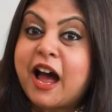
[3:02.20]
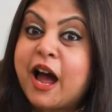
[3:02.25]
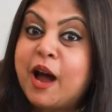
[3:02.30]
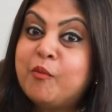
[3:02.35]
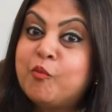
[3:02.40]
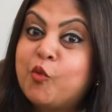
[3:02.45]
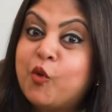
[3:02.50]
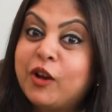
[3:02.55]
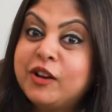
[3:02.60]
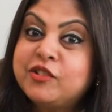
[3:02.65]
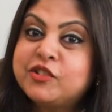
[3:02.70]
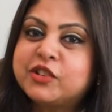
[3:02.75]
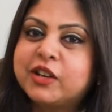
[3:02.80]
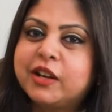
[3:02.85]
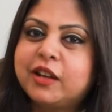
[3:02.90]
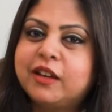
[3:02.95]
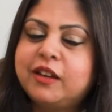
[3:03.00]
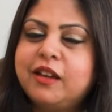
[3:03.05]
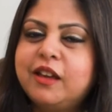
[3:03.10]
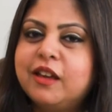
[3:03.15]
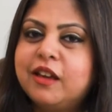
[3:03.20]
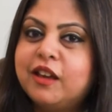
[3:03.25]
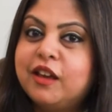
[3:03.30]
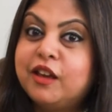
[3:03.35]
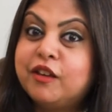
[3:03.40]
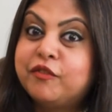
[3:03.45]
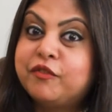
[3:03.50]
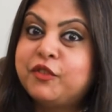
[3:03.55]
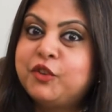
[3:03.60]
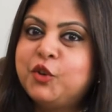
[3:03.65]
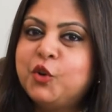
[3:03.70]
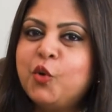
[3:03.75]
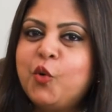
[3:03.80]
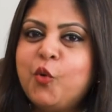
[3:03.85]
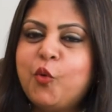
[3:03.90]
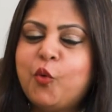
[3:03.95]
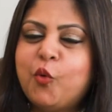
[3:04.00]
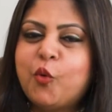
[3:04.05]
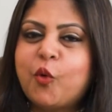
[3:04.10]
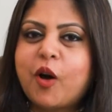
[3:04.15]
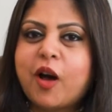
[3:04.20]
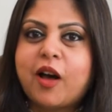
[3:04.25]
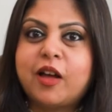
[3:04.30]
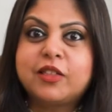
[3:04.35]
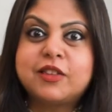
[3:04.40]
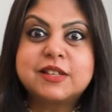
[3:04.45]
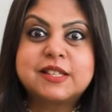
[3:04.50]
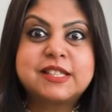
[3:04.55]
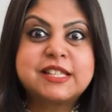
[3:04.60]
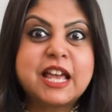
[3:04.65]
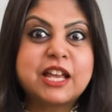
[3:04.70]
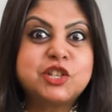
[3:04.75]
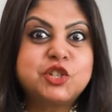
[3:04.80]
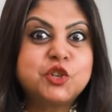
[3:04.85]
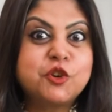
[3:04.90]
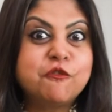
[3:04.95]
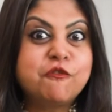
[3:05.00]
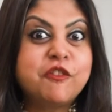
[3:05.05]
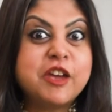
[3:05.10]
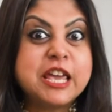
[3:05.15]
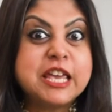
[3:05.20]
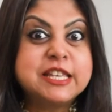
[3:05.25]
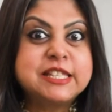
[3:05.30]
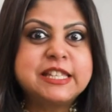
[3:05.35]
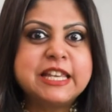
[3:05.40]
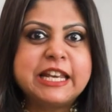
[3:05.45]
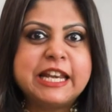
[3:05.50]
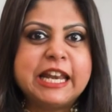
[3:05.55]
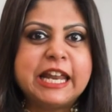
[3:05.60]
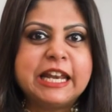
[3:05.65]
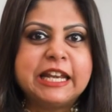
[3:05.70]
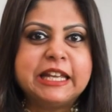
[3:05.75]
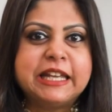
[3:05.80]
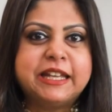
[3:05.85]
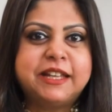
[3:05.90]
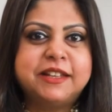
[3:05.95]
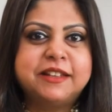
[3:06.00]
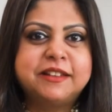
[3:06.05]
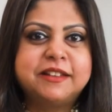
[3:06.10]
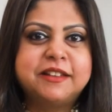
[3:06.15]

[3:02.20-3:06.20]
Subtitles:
I'm wondering if you are the Sangiovese lady,